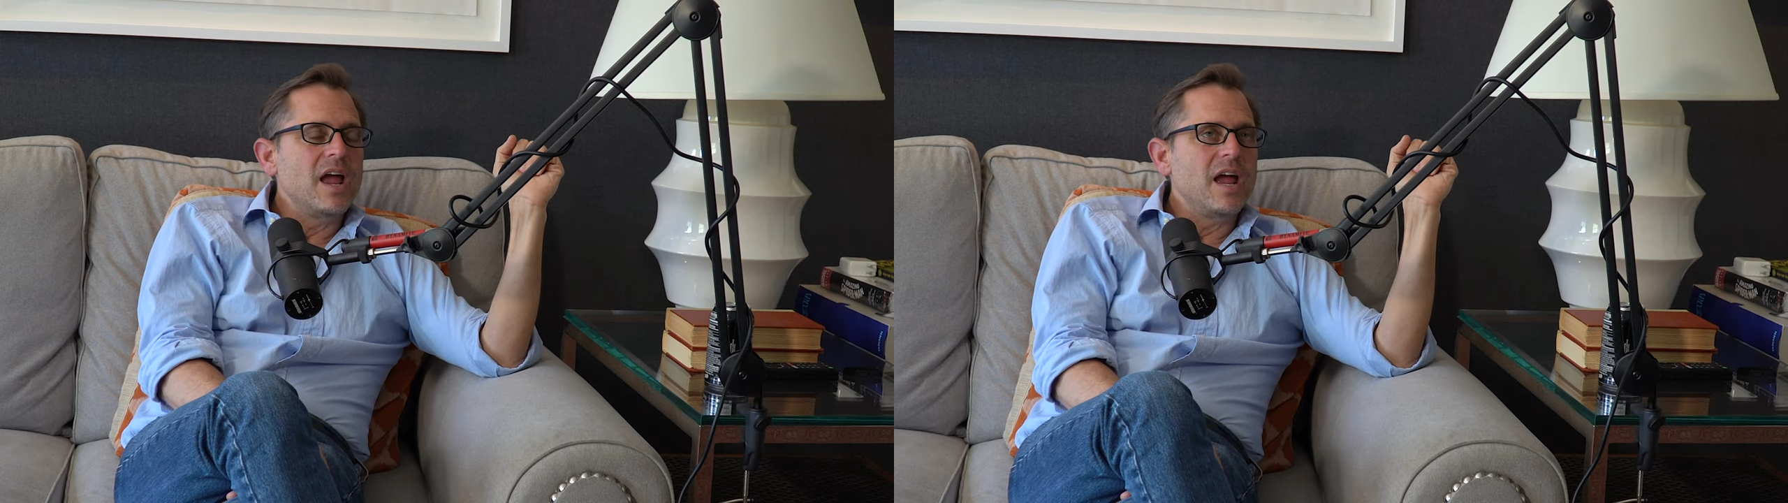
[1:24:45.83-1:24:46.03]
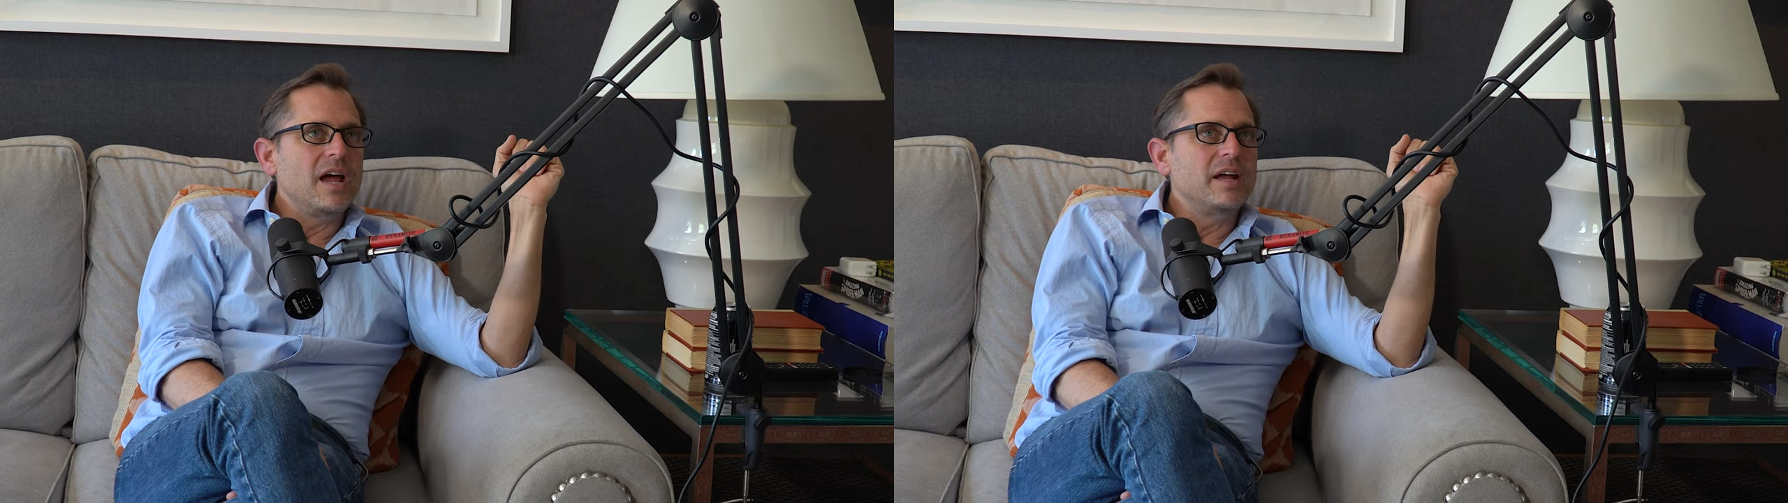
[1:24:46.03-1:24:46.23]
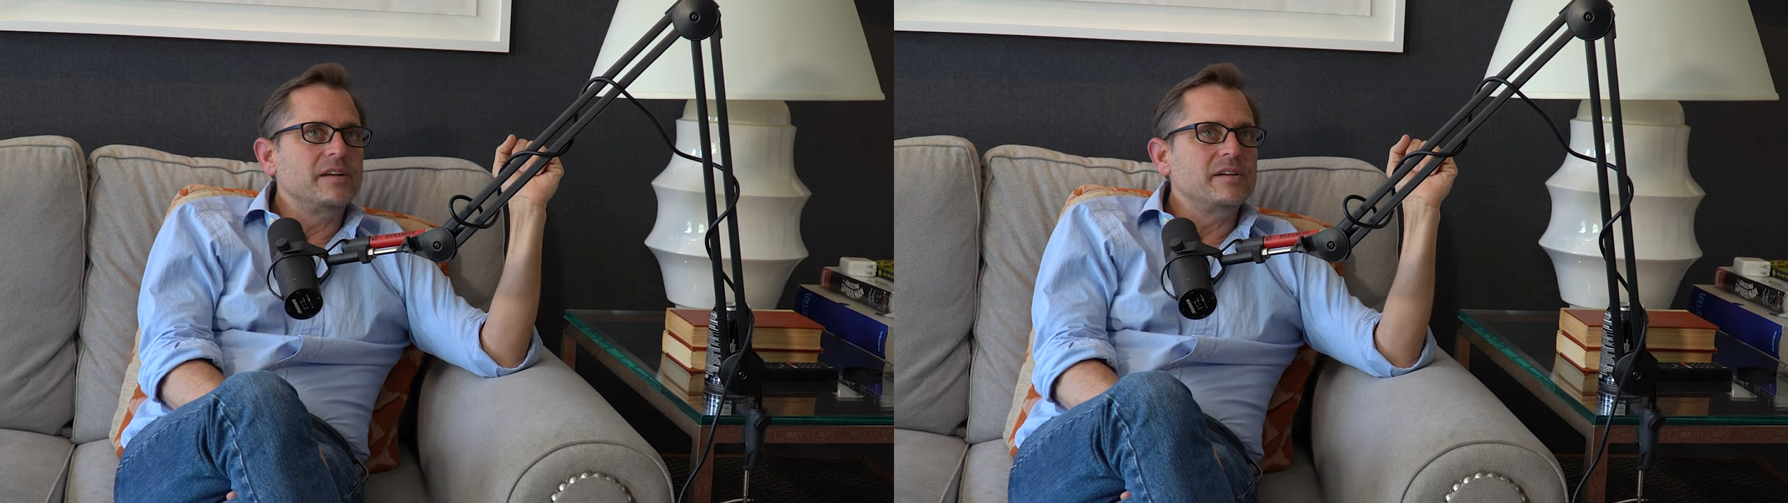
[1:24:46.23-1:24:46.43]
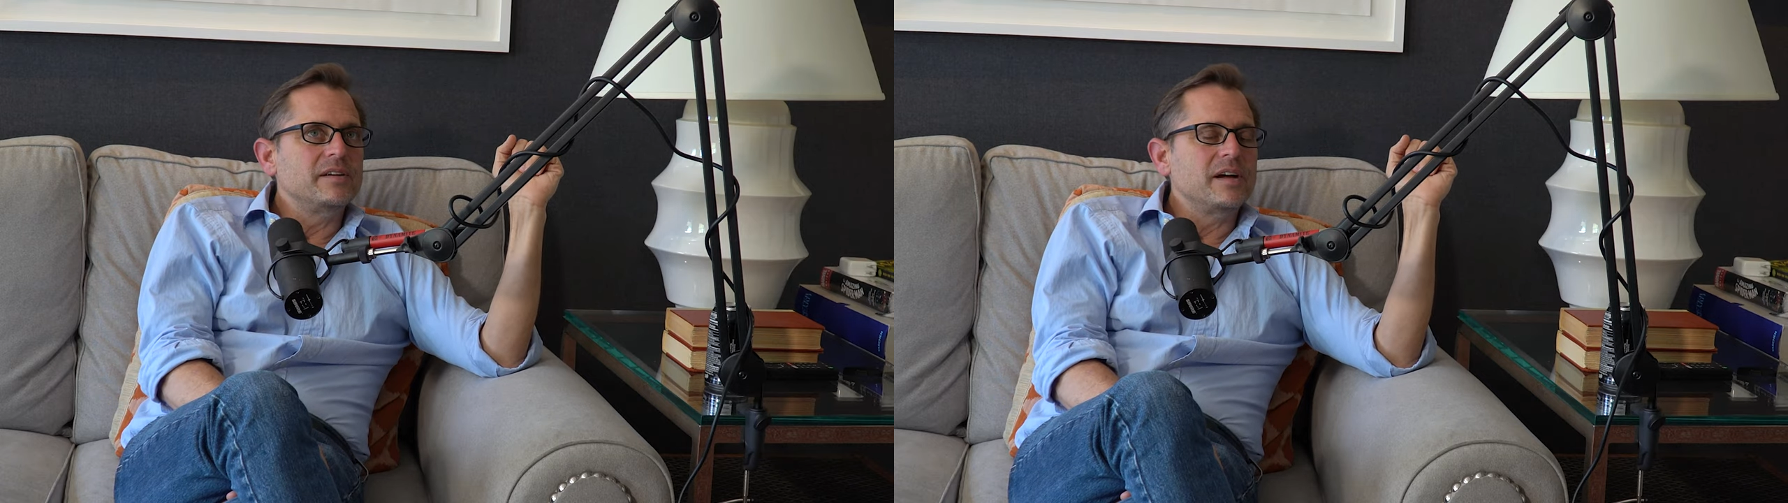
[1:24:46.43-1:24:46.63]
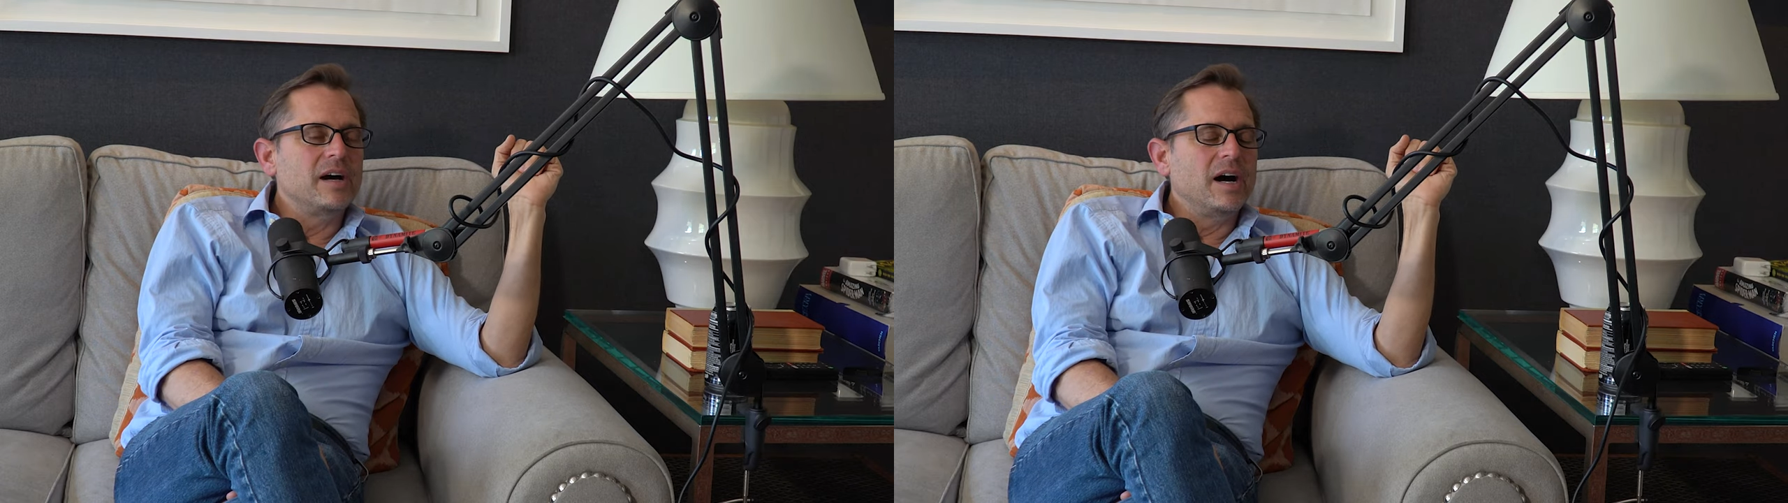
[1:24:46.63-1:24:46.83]

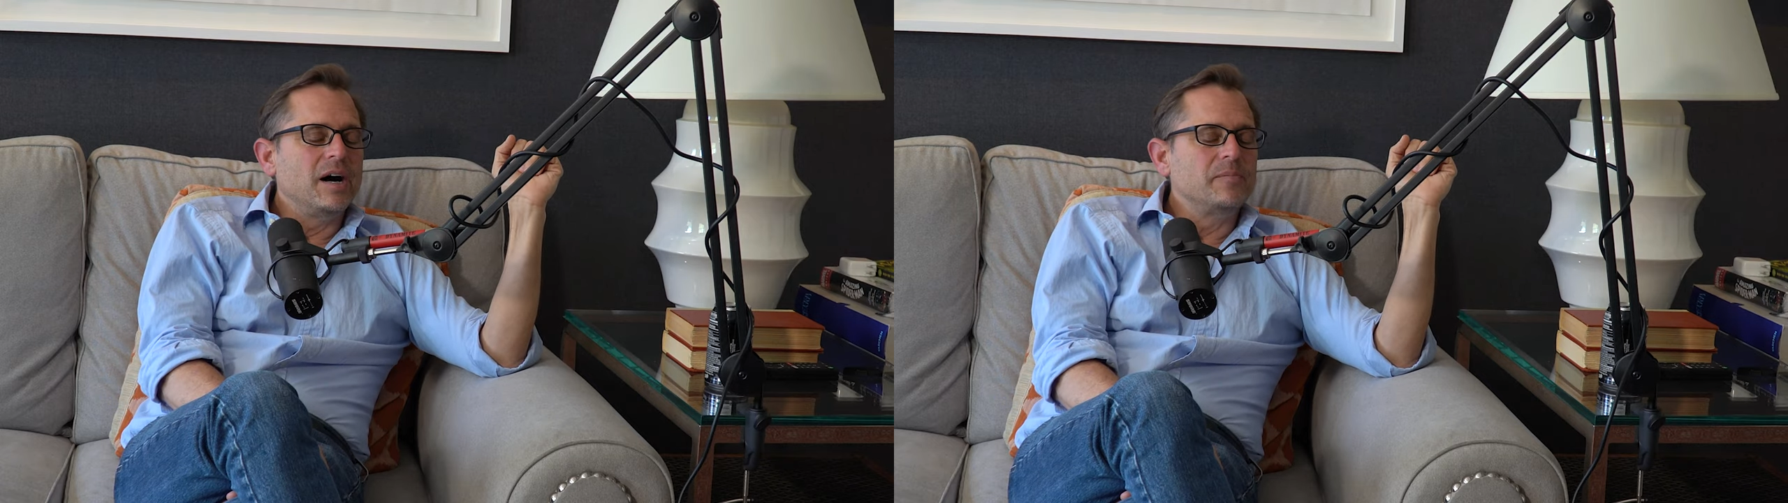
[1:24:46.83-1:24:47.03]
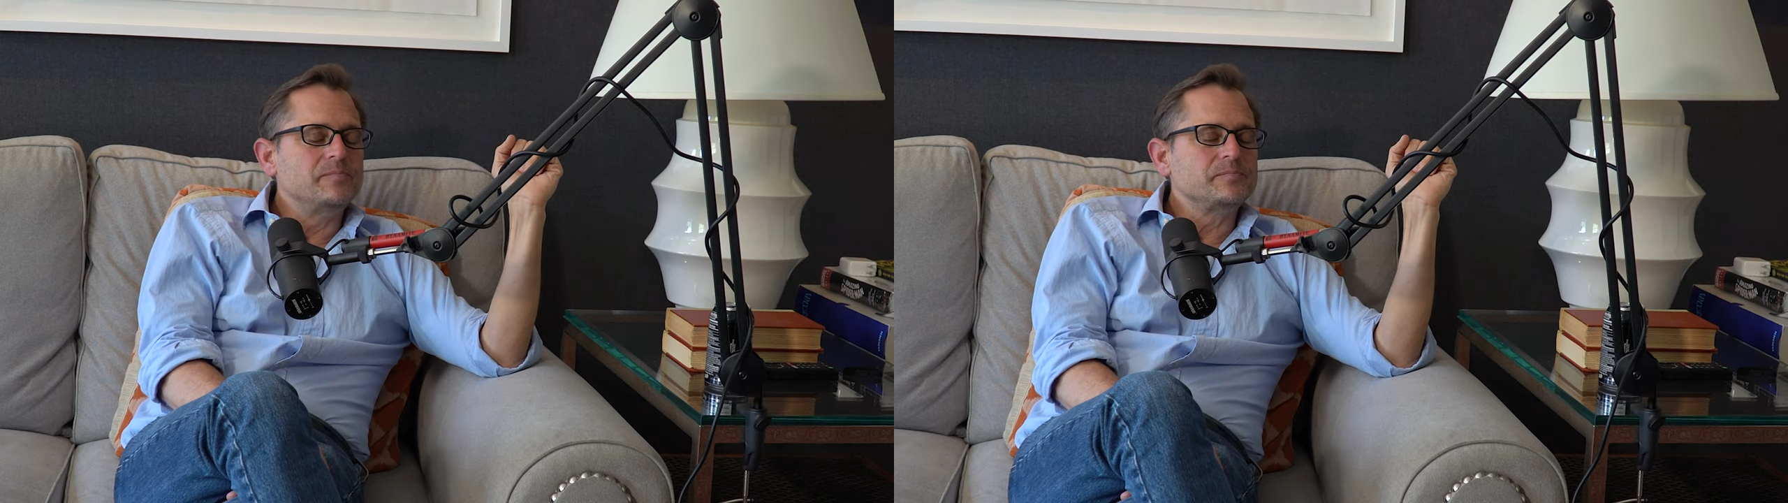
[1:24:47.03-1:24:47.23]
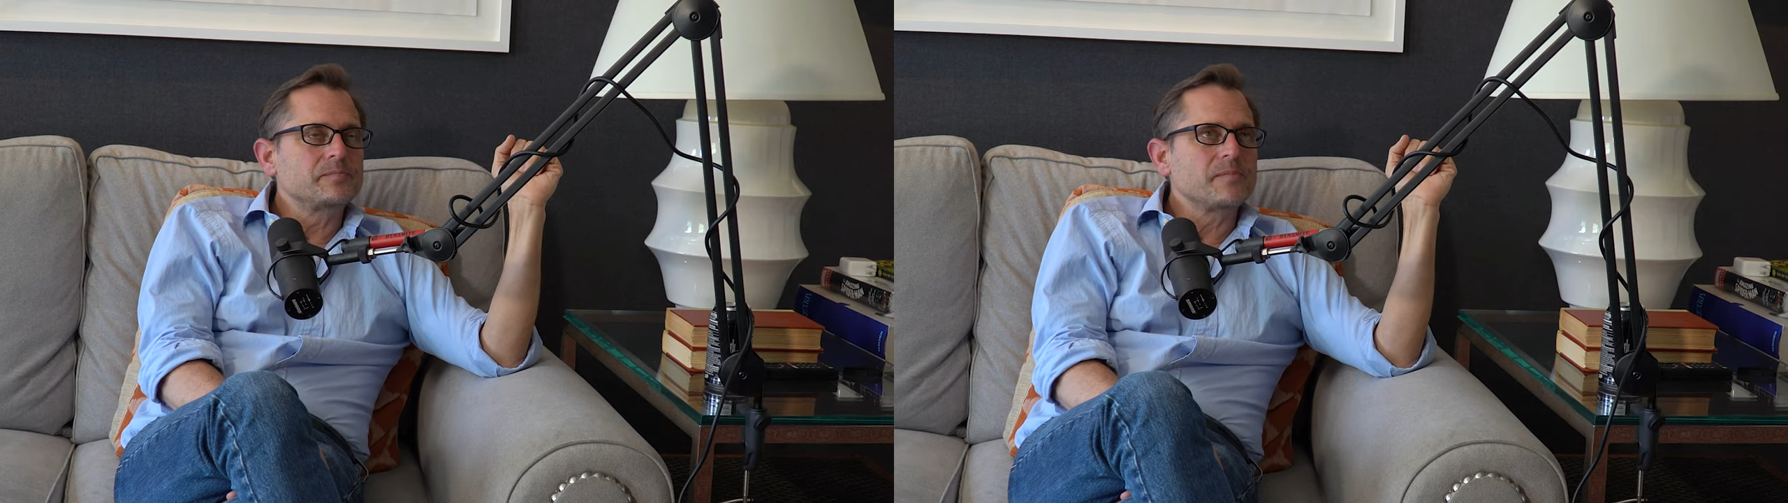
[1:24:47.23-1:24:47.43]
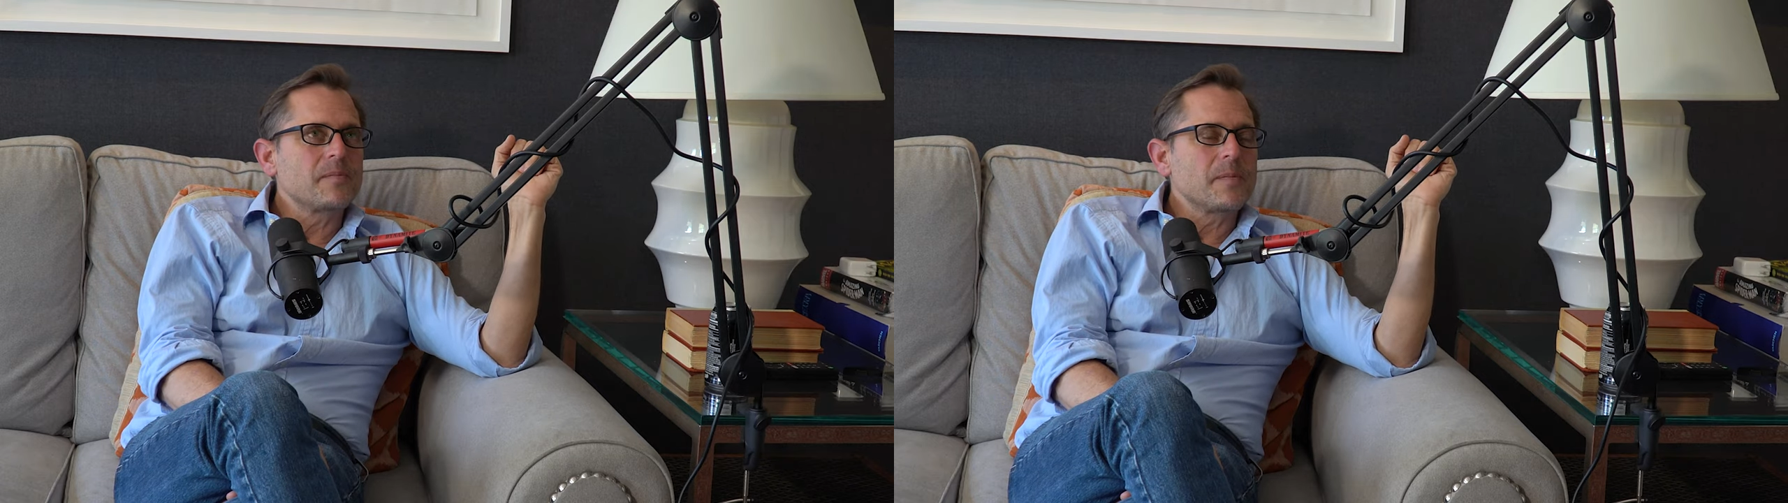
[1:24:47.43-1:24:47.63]
And um,